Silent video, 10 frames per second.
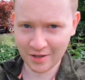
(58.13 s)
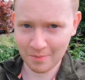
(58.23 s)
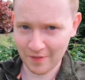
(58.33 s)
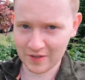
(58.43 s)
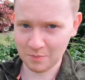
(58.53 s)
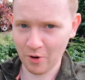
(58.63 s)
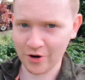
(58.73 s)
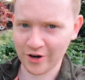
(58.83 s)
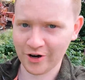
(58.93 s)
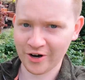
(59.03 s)
but this
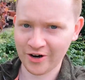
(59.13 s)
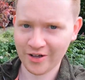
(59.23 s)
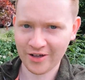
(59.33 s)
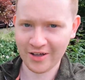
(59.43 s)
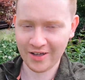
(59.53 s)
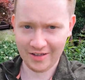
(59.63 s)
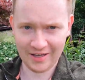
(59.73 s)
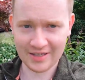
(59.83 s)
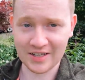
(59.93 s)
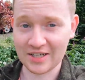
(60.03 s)
border
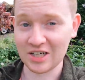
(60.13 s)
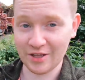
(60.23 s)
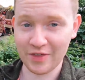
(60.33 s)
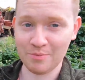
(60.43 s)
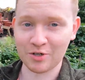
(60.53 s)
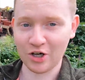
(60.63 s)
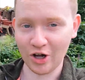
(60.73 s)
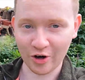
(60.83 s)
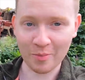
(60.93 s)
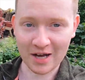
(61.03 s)
is actually themed to
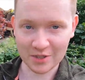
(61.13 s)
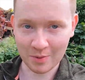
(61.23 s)
colour match